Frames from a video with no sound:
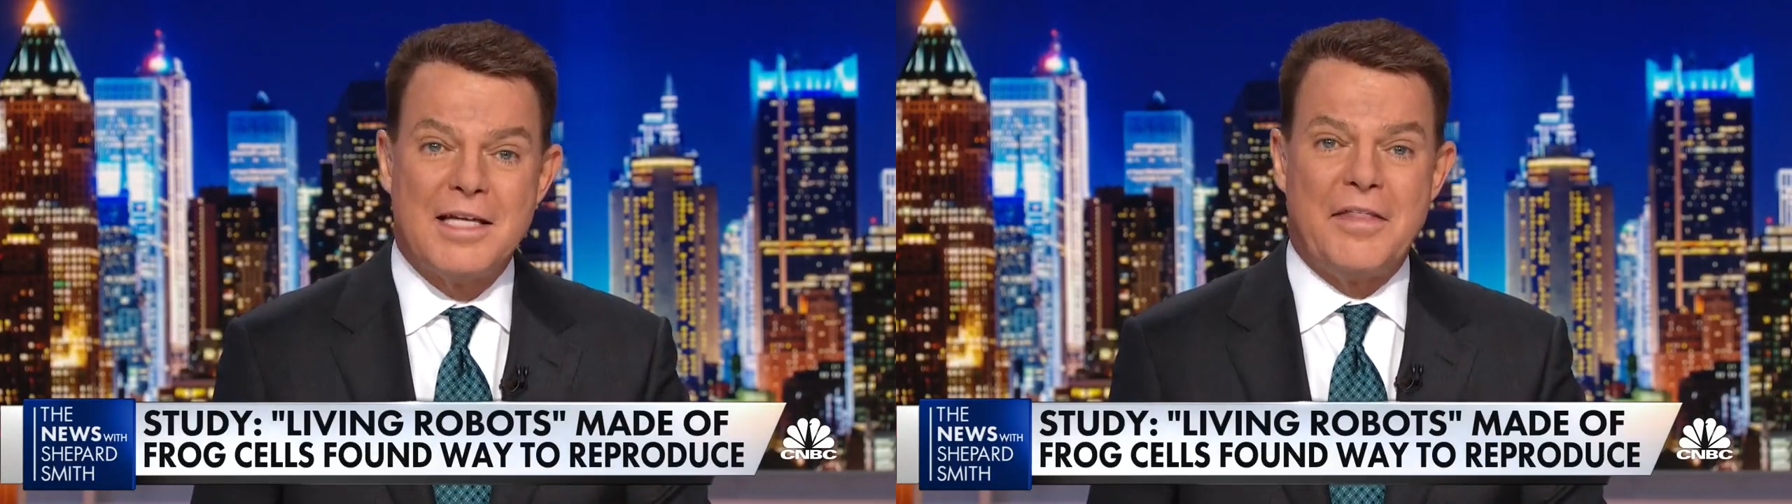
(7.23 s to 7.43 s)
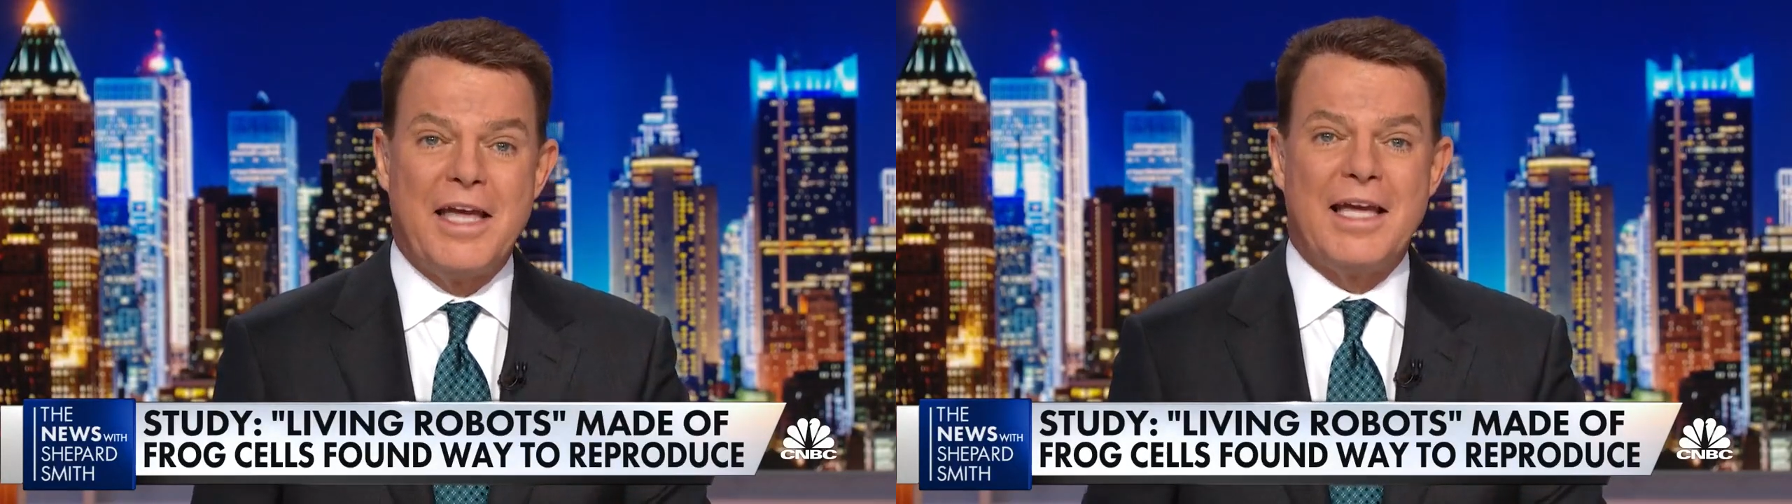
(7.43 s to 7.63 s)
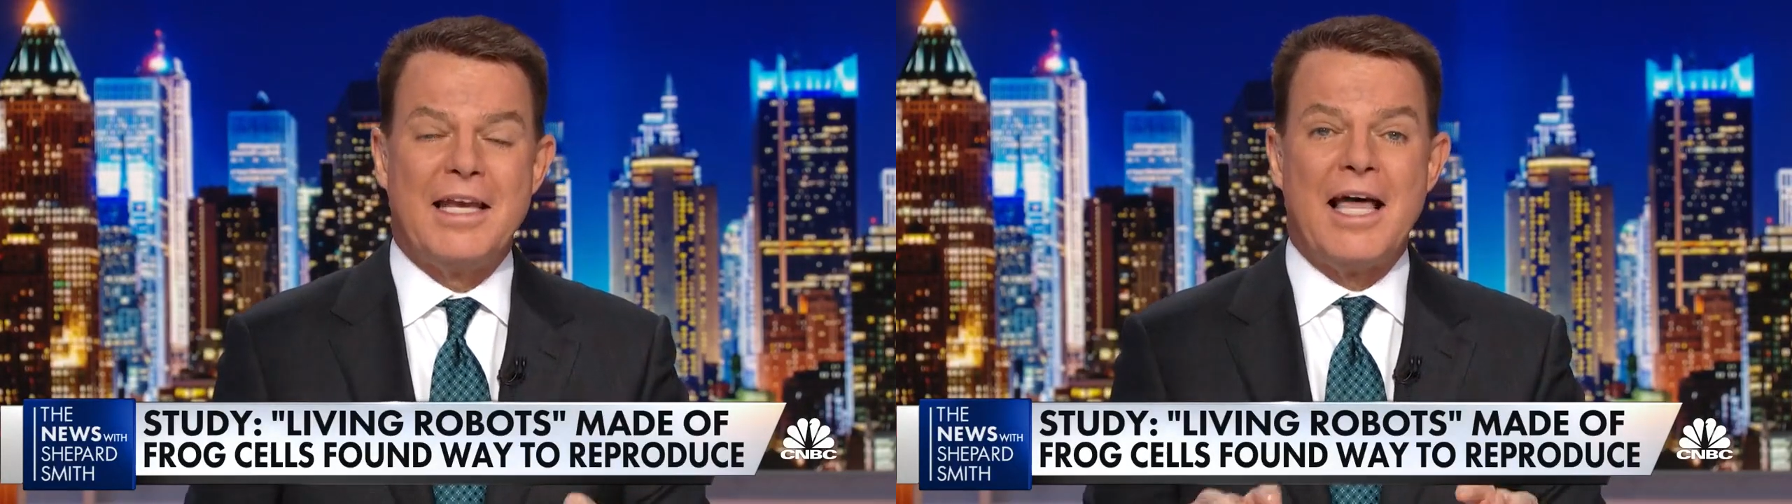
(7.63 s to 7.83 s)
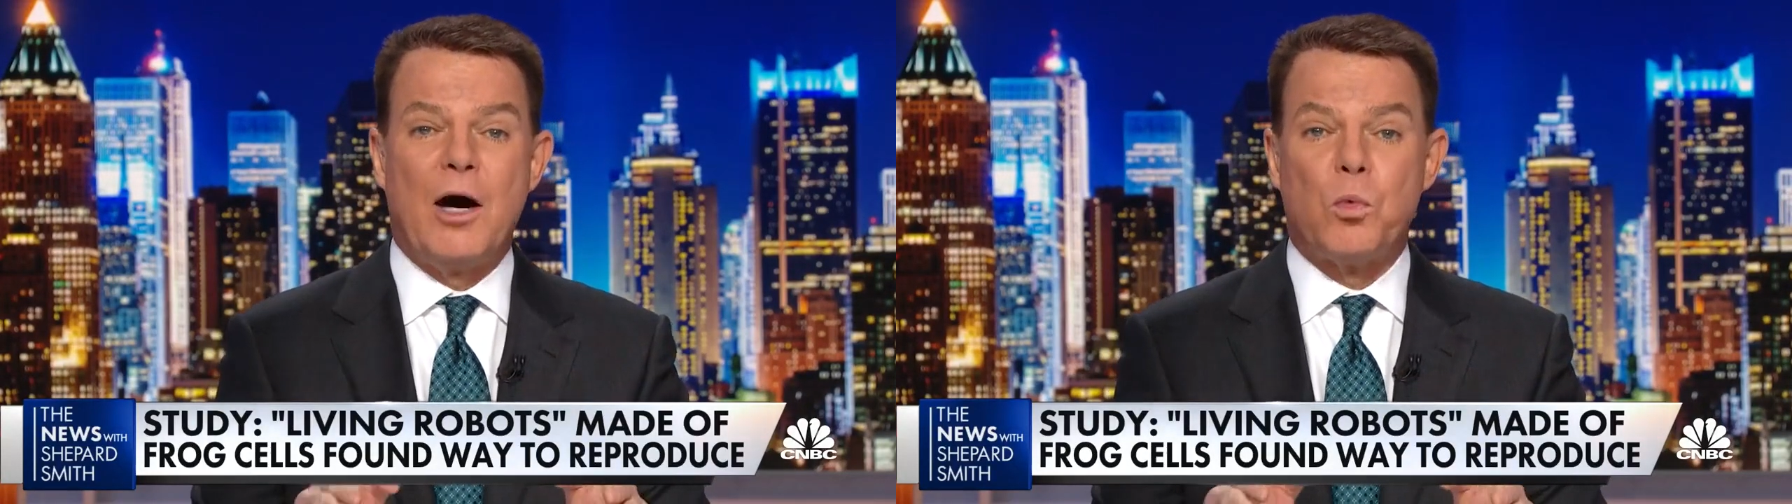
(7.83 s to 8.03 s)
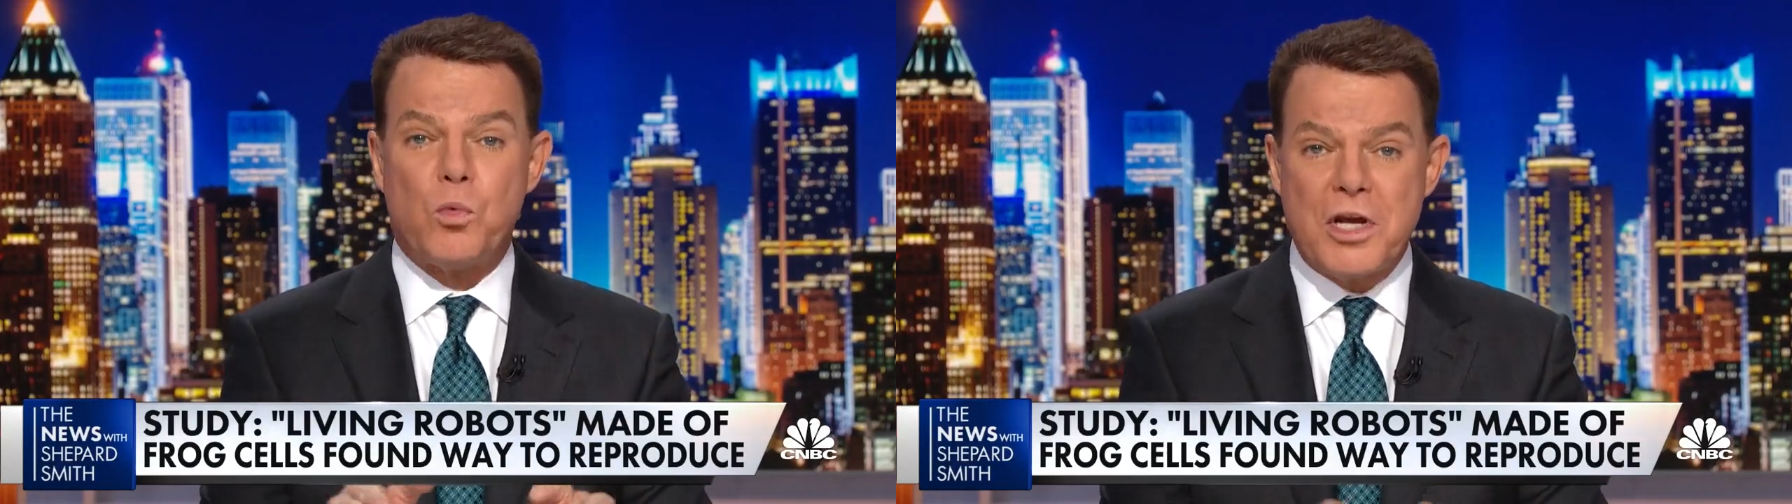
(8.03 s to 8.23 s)
say they can
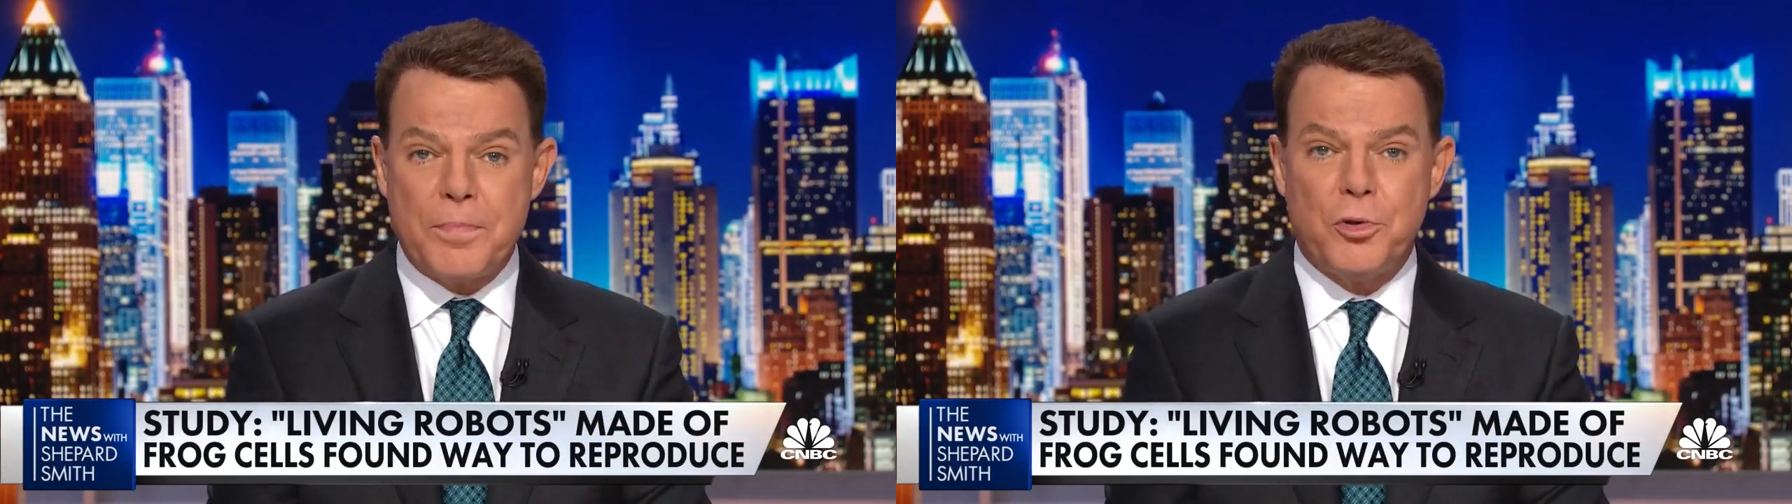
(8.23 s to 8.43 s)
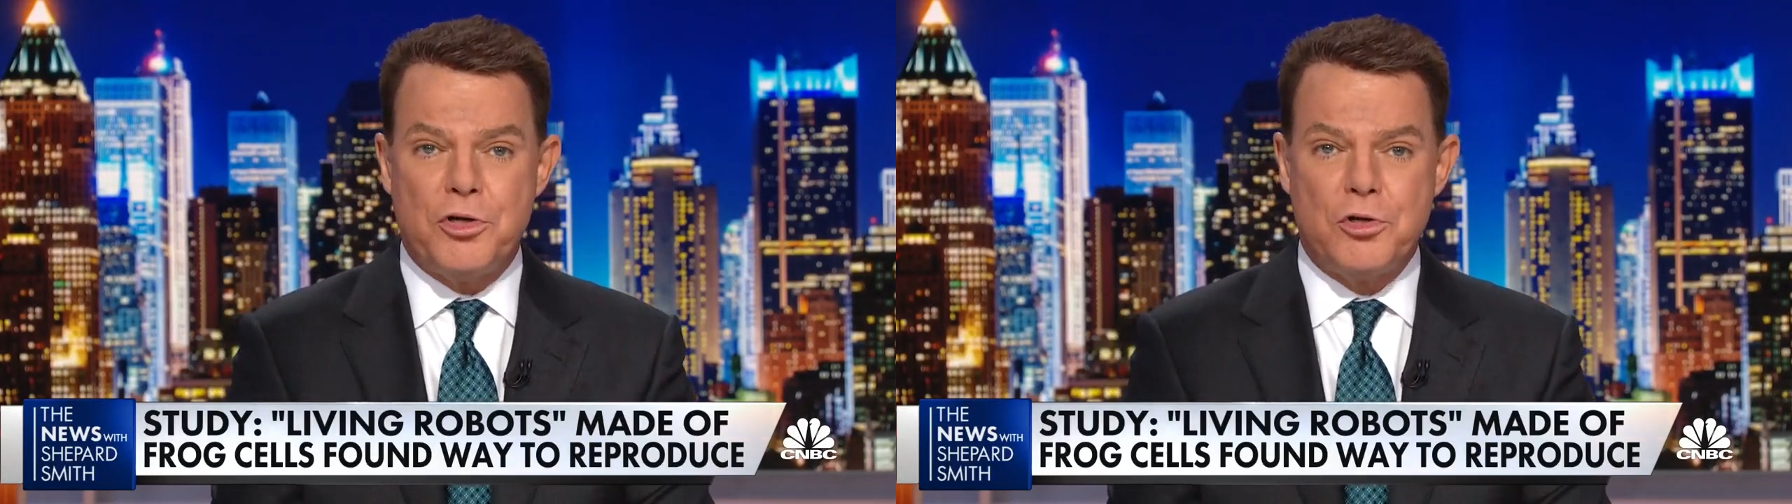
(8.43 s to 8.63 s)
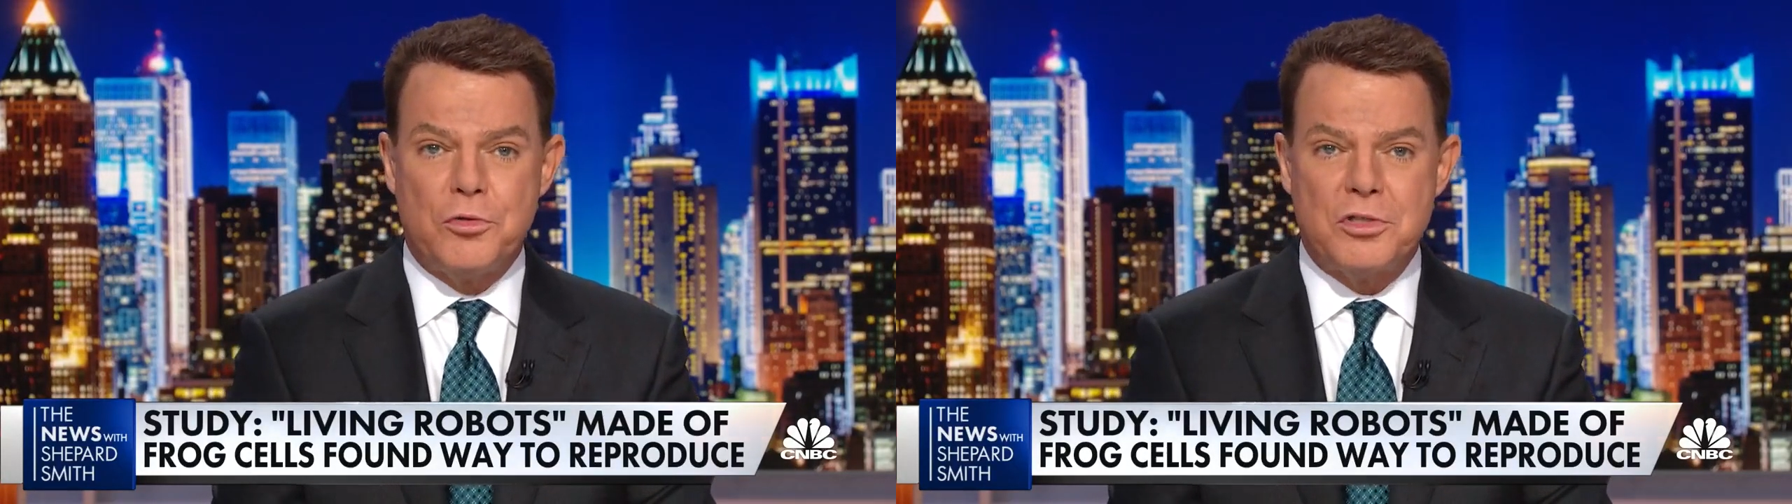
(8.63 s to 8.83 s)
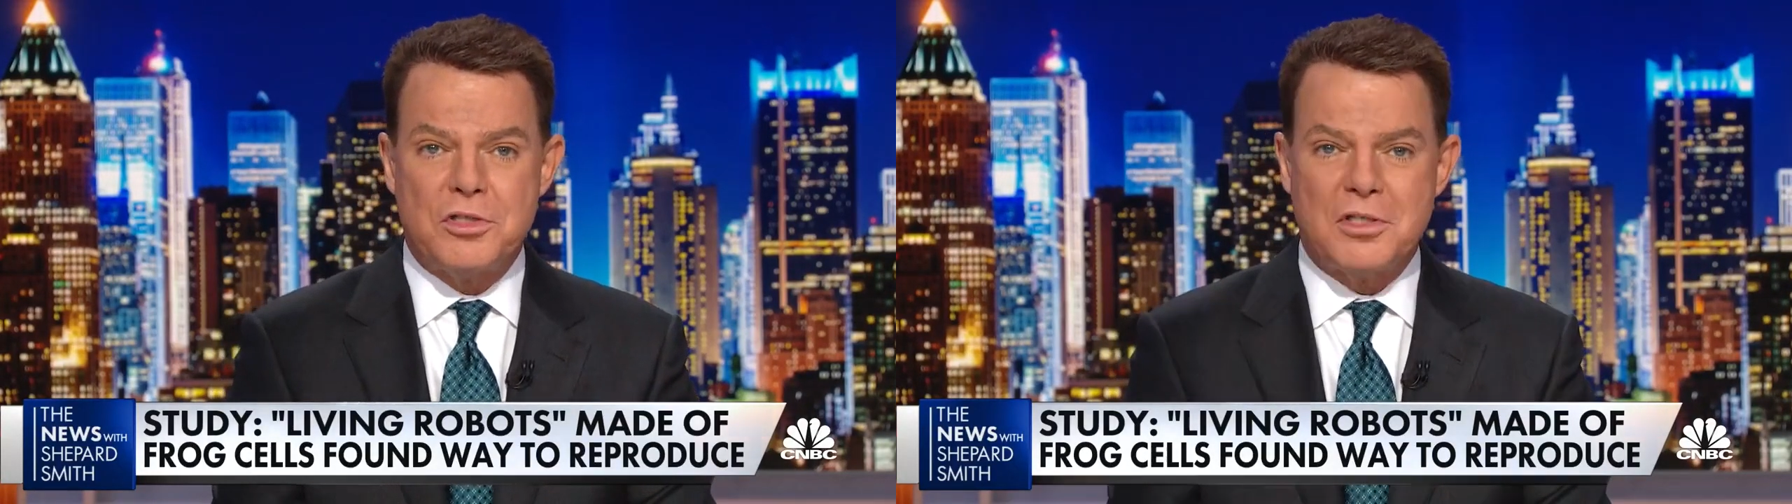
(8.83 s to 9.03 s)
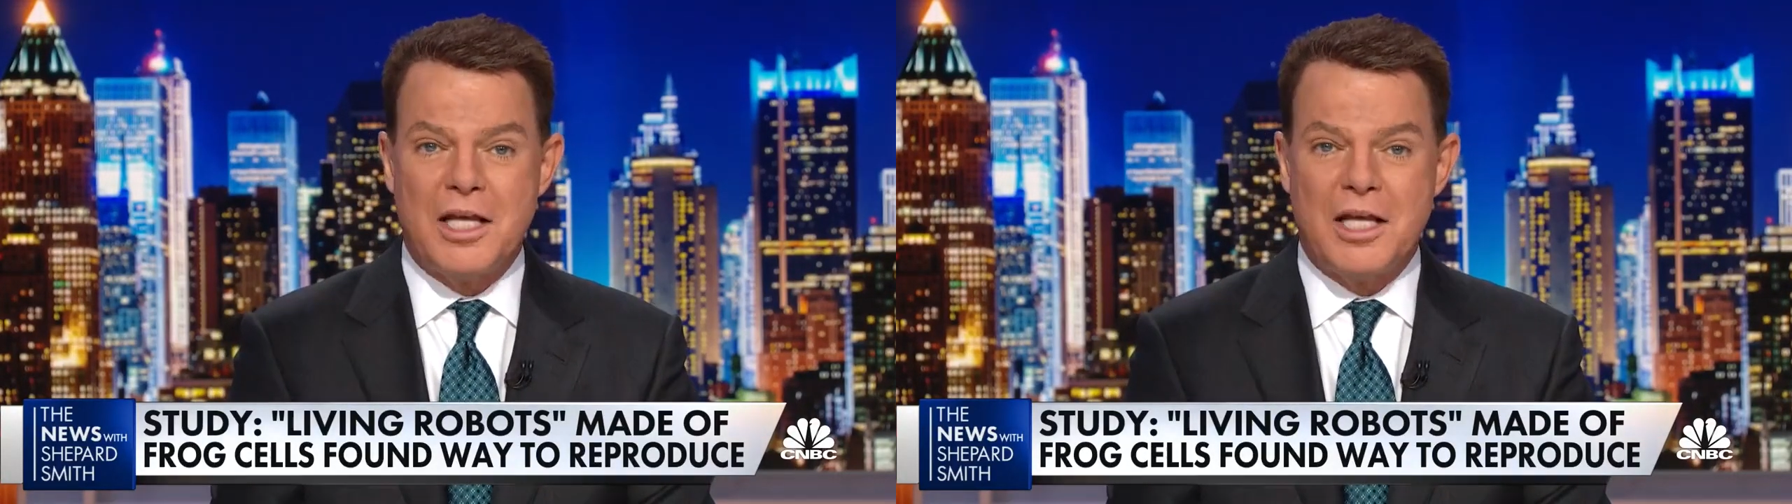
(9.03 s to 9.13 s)
now reproduce